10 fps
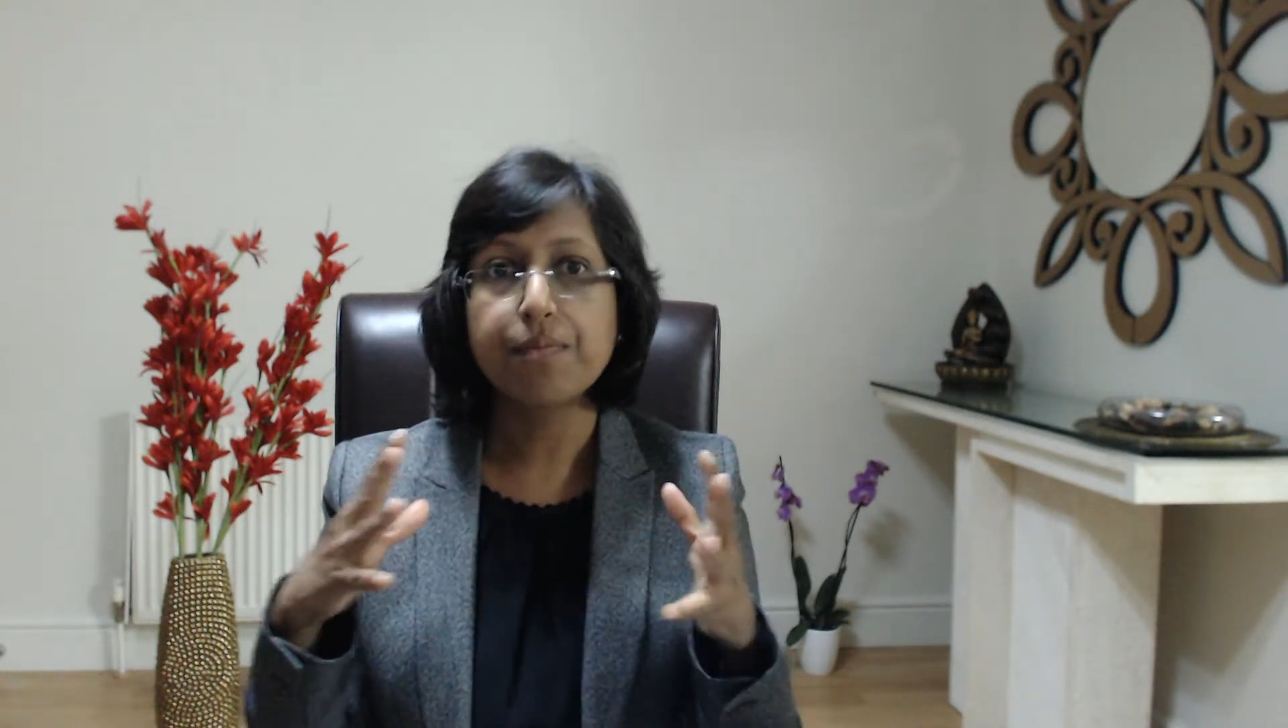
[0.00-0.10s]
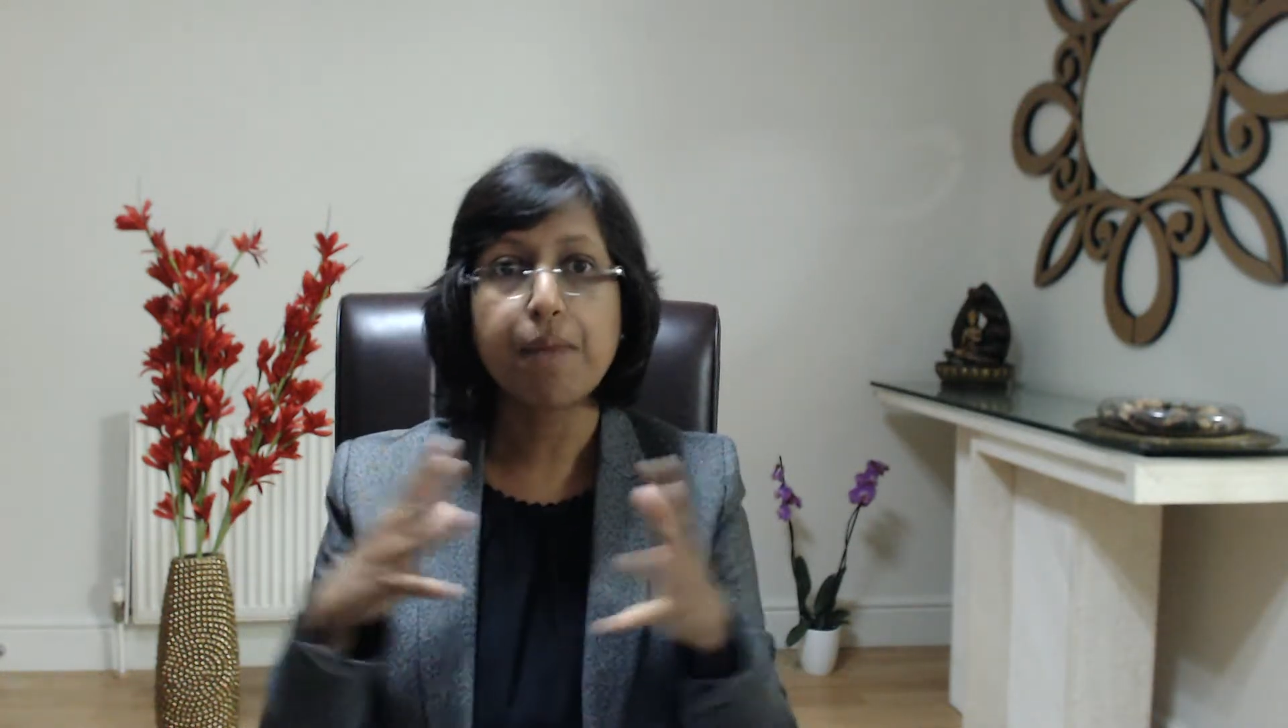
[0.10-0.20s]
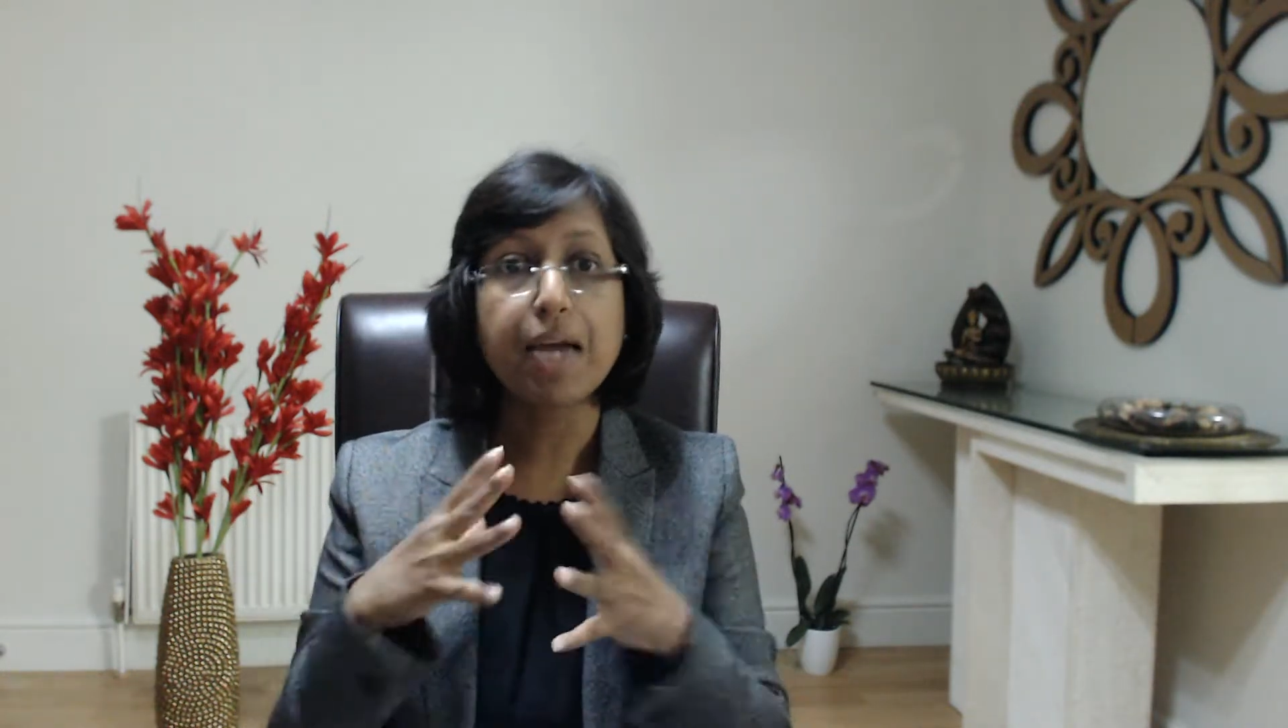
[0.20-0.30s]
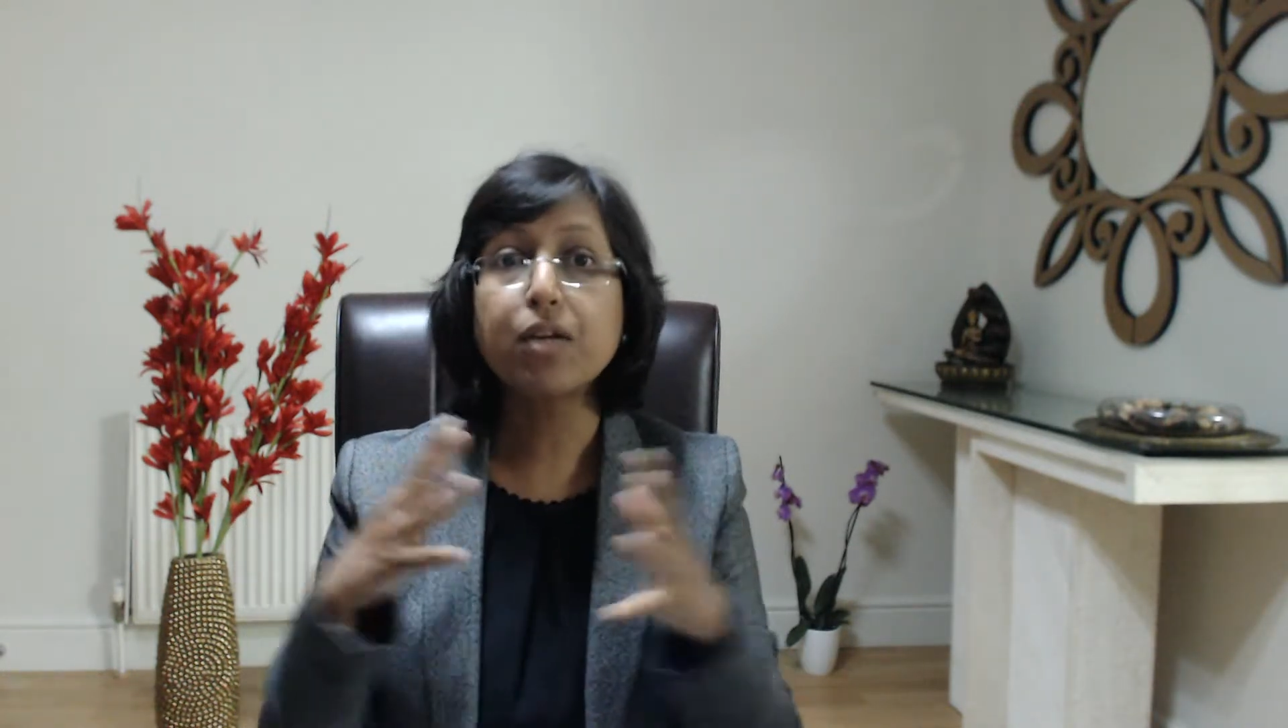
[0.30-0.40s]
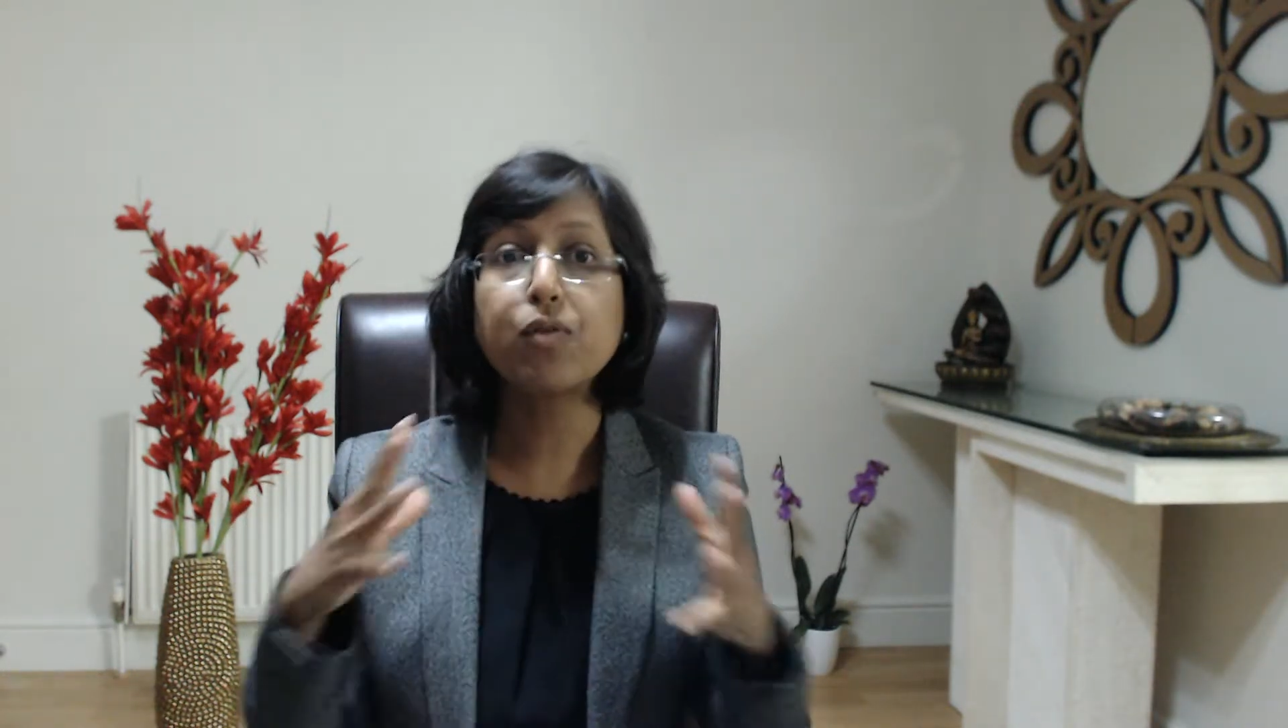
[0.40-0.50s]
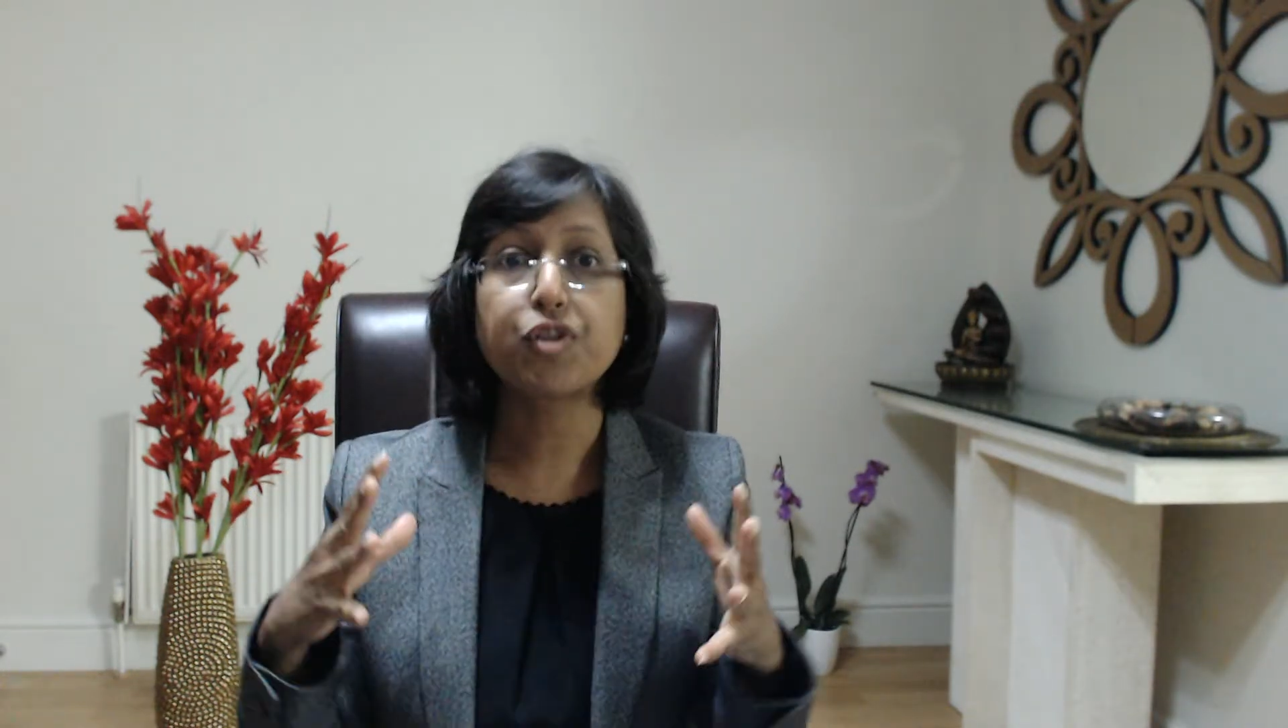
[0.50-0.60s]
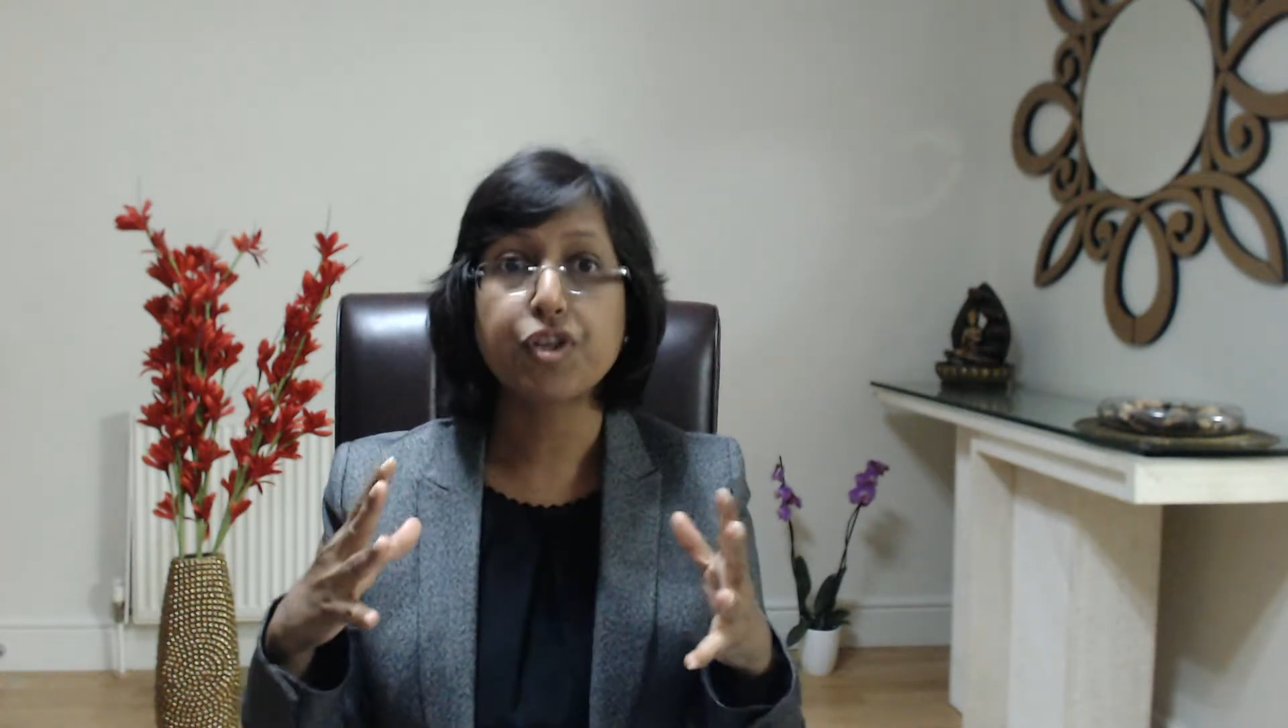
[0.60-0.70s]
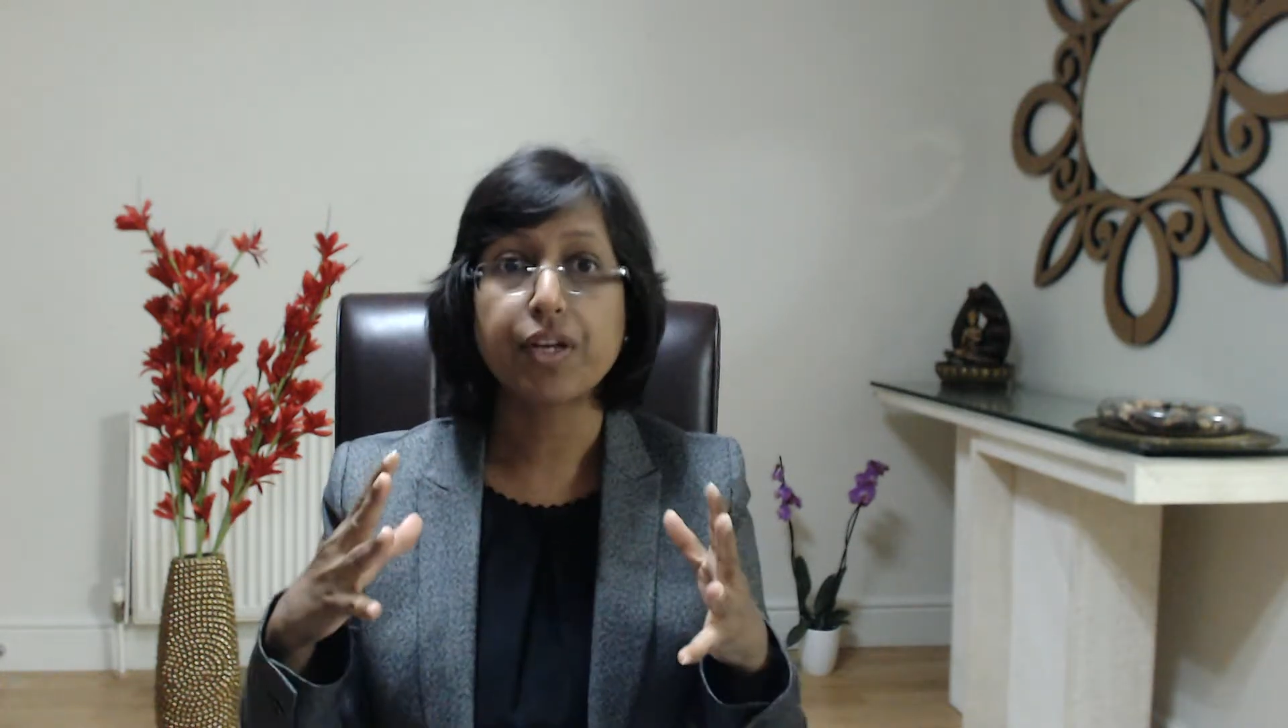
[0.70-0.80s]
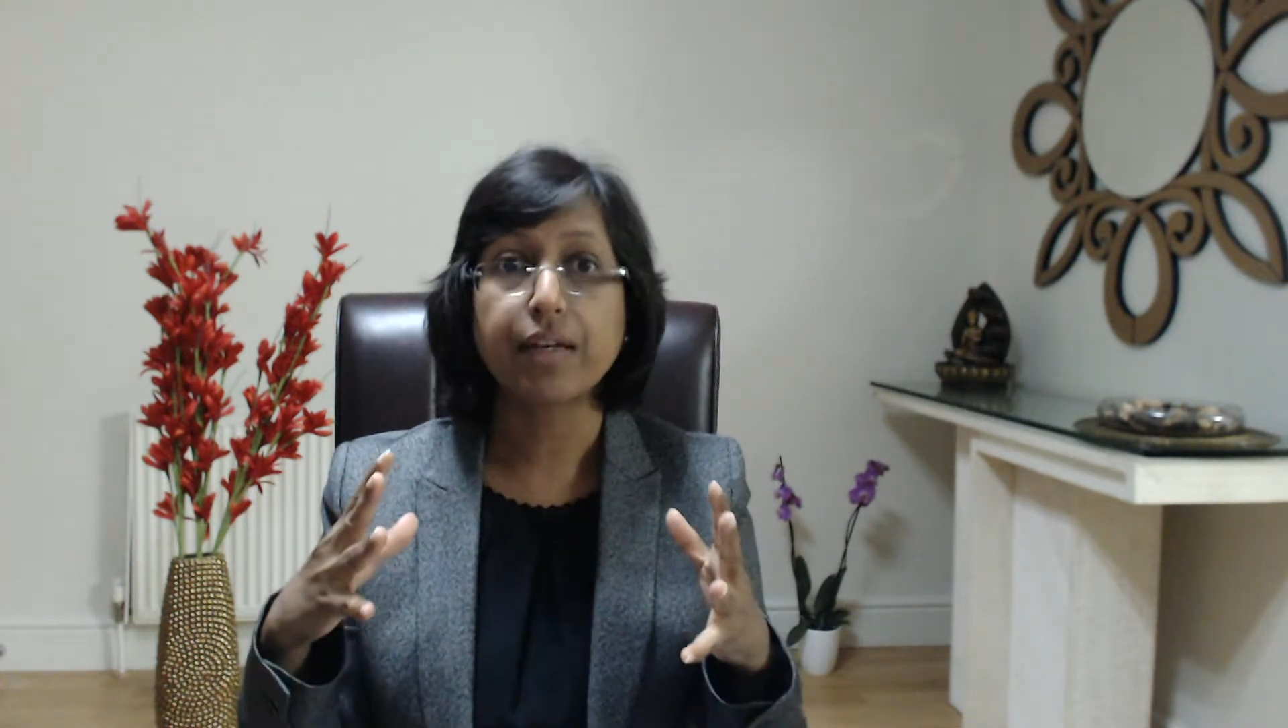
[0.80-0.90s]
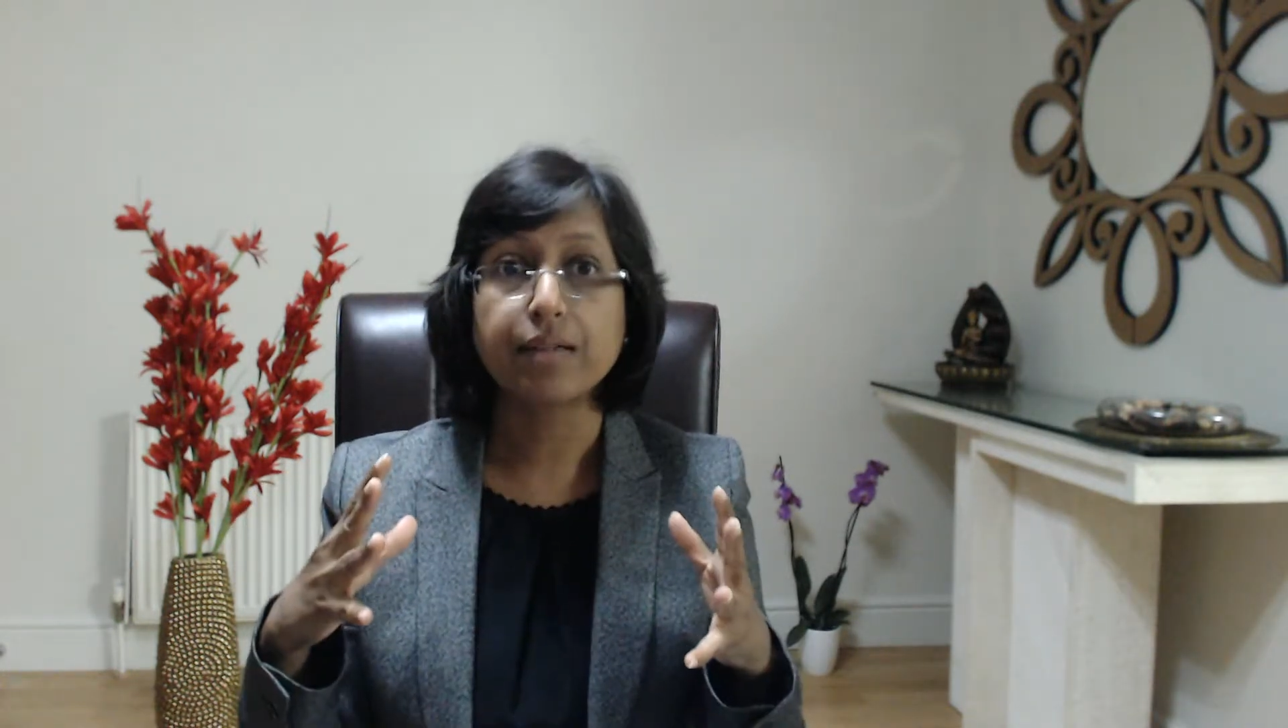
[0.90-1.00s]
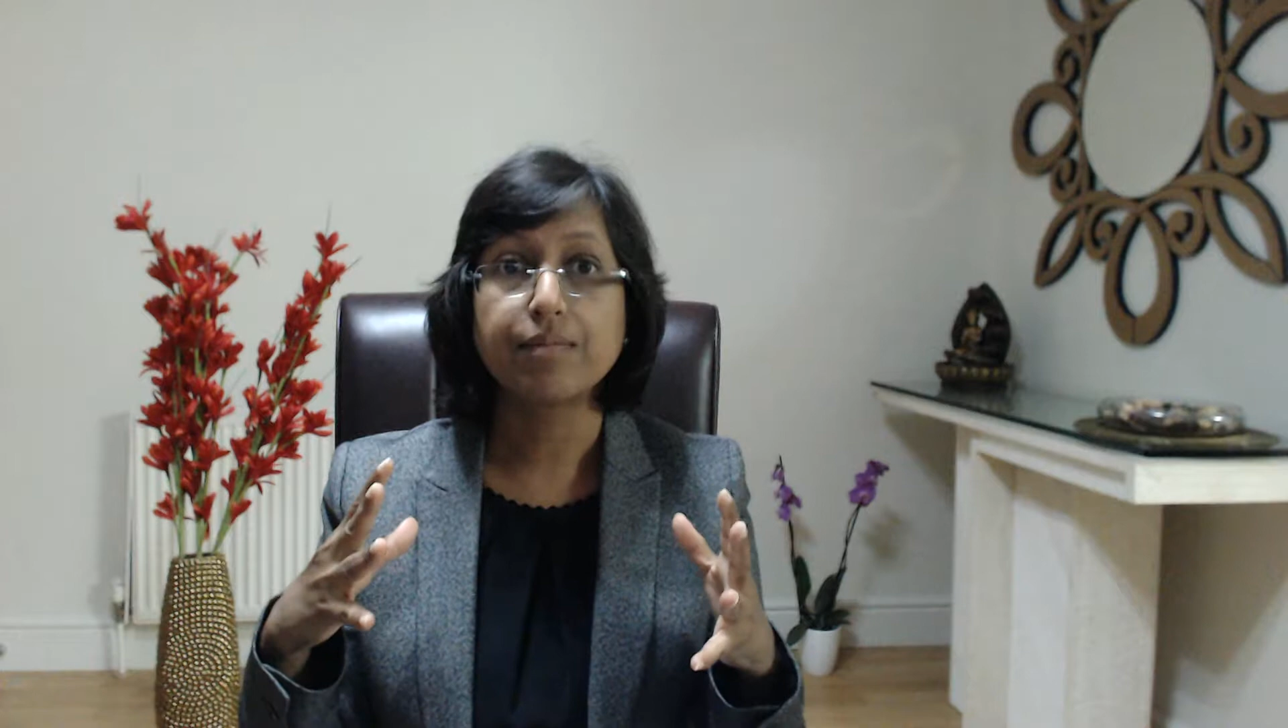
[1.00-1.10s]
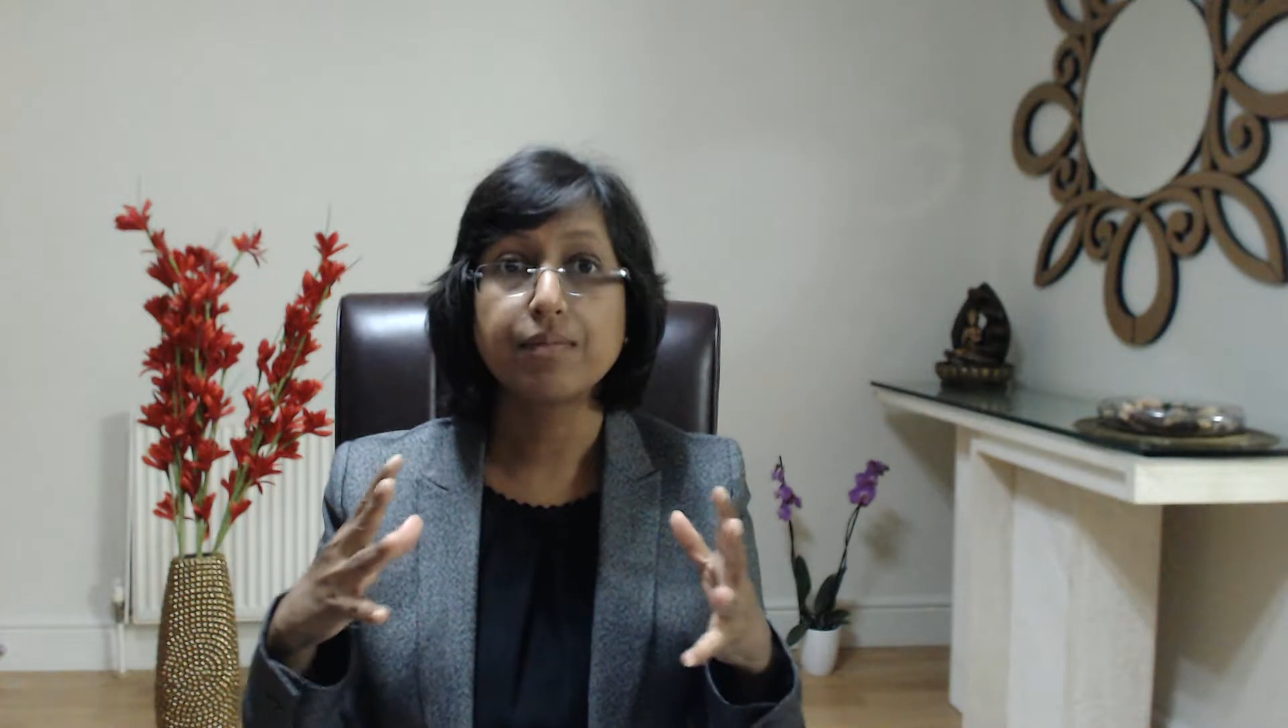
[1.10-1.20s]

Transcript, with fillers: my coaching